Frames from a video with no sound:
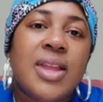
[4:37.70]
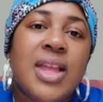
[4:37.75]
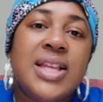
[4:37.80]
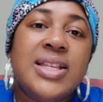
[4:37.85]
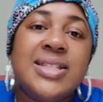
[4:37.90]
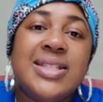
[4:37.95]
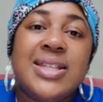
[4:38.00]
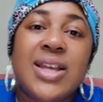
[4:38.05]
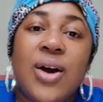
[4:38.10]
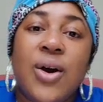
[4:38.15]

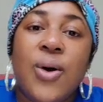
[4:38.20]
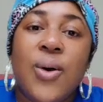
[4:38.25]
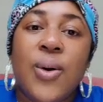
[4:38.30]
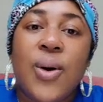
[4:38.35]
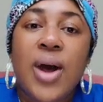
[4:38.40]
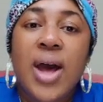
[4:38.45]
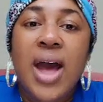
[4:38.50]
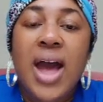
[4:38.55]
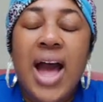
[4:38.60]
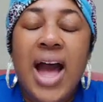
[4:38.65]
So
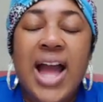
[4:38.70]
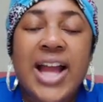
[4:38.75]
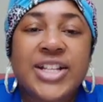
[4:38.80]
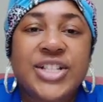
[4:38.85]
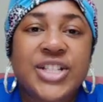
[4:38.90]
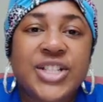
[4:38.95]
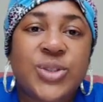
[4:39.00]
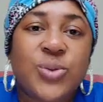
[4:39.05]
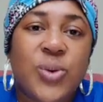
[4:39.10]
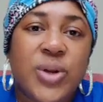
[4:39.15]
I
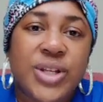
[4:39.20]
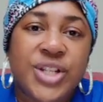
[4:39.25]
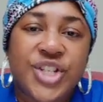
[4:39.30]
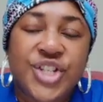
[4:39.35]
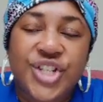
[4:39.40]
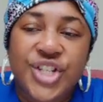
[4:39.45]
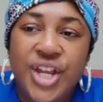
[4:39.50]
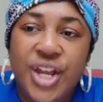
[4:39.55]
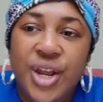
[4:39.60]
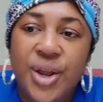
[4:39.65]
just want to
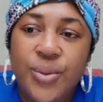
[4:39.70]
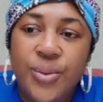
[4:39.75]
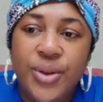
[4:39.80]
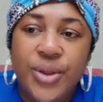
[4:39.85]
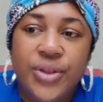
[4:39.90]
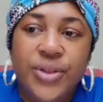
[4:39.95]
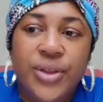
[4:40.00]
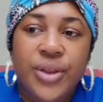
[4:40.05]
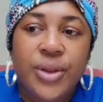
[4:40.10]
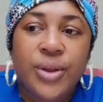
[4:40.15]
share
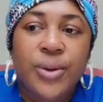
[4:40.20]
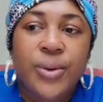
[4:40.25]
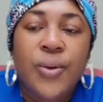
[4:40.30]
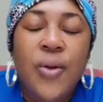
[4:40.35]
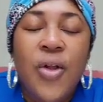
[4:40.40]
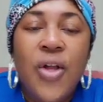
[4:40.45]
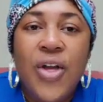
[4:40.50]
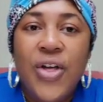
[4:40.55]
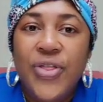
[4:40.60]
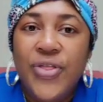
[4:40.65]
with you
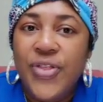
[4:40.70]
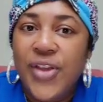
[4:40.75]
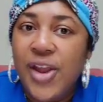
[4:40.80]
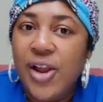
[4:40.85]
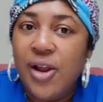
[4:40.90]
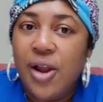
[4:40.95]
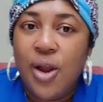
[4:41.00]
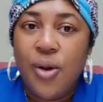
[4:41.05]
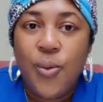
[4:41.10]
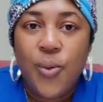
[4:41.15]

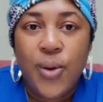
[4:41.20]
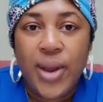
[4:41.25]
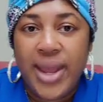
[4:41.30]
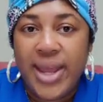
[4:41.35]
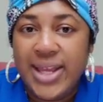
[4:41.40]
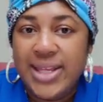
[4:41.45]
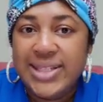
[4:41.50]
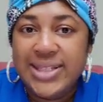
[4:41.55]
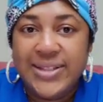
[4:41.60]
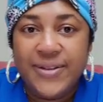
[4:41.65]
there are
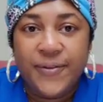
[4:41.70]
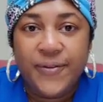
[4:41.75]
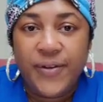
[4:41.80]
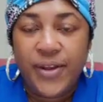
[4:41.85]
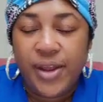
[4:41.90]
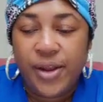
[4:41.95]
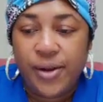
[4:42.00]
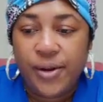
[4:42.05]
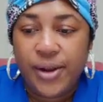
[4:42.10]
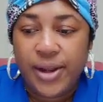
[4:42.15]
ways to
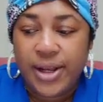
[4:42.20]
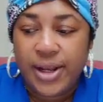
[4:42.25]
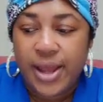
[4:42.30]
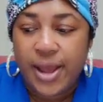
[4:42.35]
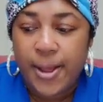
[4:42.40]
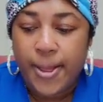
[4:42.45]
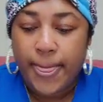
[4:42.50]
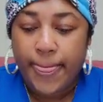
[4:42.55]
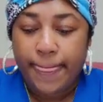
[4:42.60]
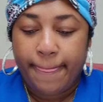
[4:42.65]
figure it
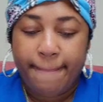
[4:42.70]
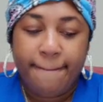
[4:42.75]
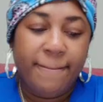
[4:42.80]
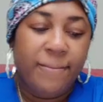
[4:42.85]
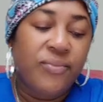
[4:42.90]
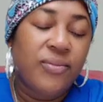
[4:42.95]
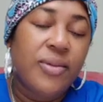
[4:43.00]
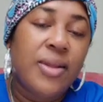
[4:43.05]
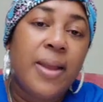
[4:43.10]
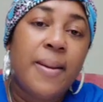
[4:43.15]
out.
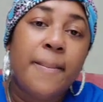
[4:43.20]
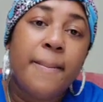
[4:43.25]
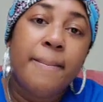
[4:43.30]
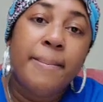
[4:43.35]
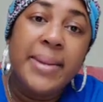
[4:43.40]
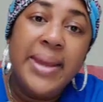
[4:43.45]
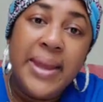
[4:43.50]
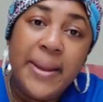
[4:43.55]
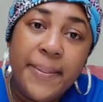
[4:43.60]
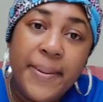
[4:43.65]

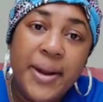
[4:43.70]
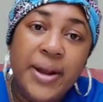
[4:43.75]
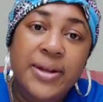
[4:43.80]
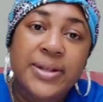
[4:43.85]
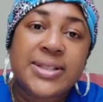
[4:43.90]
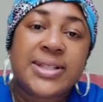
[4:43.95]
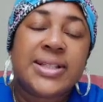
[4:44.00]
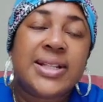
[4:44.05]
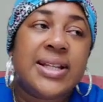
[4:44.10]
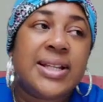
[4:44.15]
Me
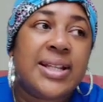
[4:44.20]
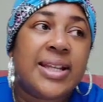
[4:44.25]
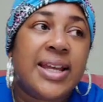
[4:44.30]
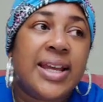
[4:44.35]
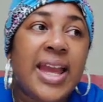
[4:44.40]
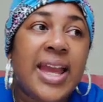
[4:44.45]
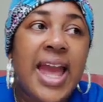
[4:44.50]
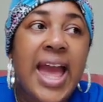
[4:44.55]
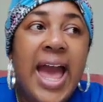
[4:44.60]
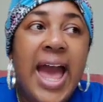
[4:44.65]

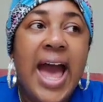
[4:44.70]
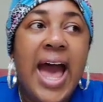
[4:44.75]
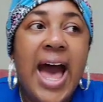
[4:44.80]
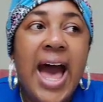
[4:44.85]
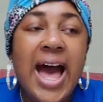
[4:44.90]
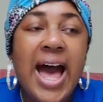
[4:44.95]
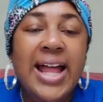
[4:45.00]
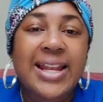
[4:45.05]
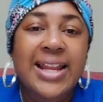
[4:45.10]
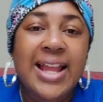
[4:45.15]
personally,
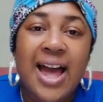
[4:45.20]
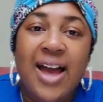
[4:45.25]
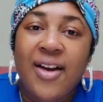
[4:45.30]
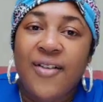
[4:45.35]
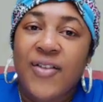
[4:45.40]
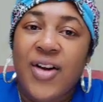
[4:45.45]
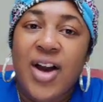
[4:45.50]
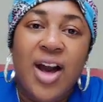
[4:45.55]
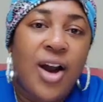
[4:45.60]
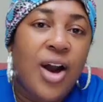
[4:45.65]

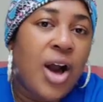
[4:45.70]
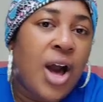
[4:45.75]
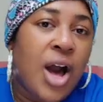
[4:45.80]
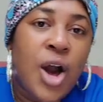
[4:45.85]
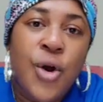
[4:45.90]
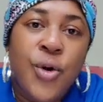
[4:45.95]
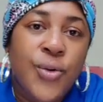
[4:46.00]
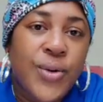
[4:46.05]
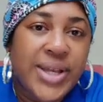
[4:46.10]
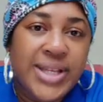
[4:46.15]
I
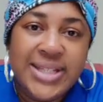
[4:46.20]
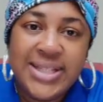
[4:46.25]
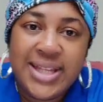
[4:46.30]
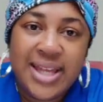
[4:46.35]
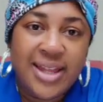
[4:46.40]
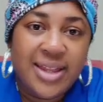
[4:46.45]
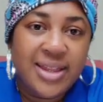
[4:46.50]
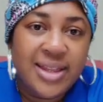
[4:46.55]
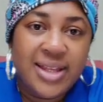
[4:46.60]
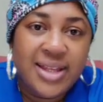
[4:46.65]
always
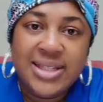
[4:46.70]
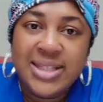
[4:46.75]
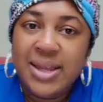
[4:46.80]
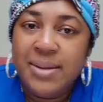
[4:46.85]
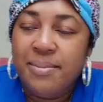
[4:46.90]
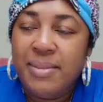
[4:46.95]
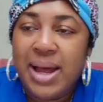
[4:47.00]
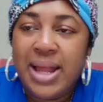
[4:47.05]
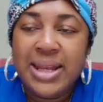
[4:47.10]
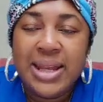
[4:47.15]
say this
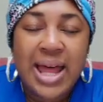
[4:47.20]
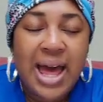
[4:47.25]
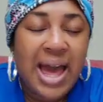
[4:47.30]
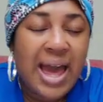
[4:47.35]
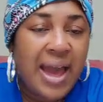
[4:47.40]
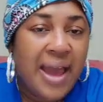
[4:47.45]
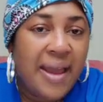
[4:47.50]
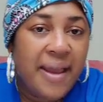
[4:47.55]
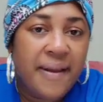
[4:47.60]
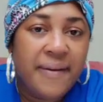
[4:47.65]
in my
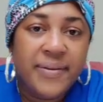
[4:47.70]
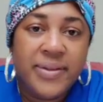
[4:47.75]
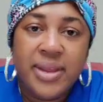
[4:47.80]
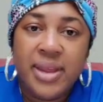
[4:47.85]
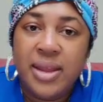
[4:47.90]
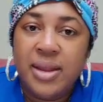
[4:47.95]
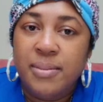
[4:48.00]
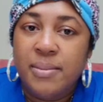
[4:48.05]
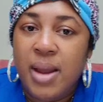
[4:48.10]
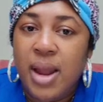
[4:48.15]
lives,
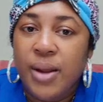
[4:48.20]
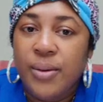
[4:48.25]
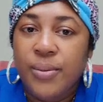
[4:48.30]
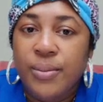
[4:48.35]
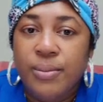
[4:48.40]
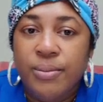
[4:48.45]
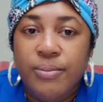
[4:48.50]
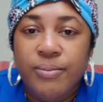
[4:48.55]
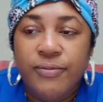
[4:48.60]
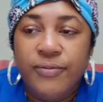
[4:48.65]
in my
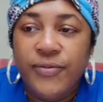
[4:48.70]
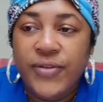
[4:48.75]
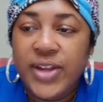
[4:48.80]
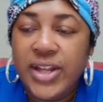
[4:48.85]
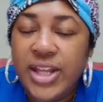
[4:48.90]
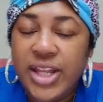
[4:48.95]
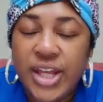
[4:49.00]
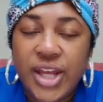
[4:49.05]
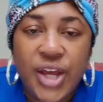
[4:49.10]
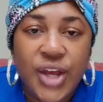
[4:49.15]

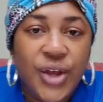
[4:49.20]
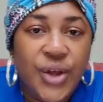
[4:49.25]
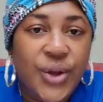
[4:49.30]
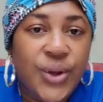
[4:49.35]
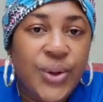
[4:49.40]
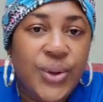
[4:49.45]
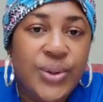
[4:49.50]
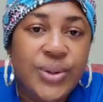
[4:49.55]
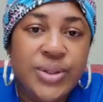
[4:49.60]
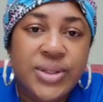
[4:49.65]

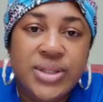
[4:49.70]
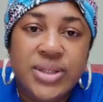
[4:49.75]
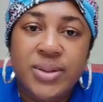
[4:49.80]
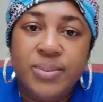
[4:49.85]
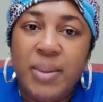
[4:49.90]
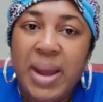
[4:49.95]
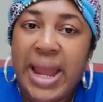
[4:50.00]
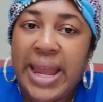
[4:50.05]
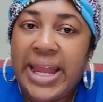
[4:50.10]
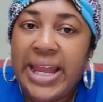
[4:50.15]
videos,
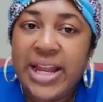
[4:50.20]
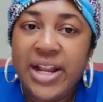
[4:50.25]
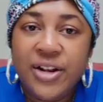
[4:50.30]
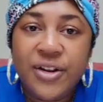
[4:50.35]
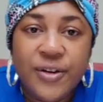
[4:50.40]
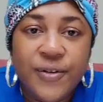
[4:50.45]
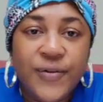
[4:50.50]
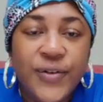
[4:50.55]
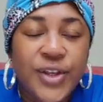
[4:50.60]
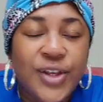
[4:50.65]
my
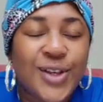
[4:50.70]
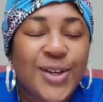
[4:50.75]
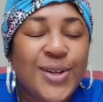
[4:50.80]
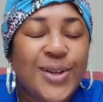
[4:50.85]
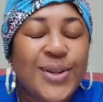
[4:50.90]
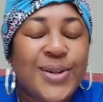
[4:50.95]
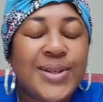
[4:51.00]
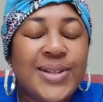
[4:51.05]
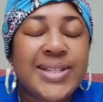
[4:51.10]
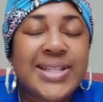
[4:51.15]

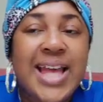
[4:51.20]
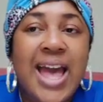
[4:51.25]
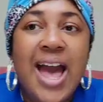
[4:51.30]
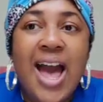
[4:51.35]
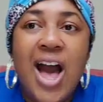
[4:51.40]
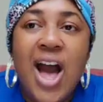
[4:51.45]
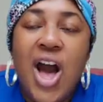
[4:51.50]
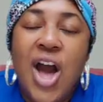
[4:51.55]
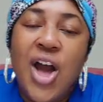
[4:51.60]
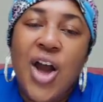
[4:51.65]
interviews.
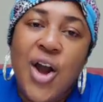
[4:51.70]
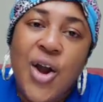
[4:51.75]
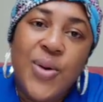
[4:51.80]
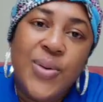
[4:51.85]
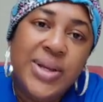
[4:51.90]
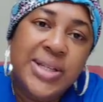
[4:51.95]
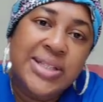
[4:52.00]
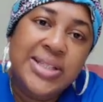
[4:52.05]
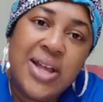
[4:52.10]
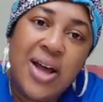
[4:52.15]
I
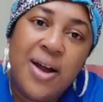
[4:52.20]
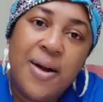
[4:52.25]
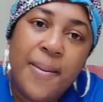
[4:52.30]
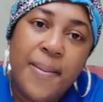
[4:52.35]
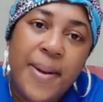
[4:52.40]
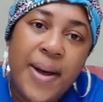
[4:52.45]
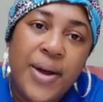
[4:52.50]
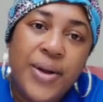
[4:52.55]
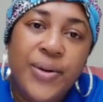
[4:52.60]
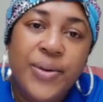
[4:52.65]
always talk
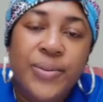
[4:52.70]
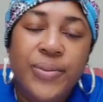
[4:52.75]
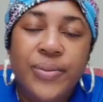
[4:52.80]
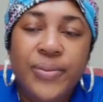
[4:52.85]
about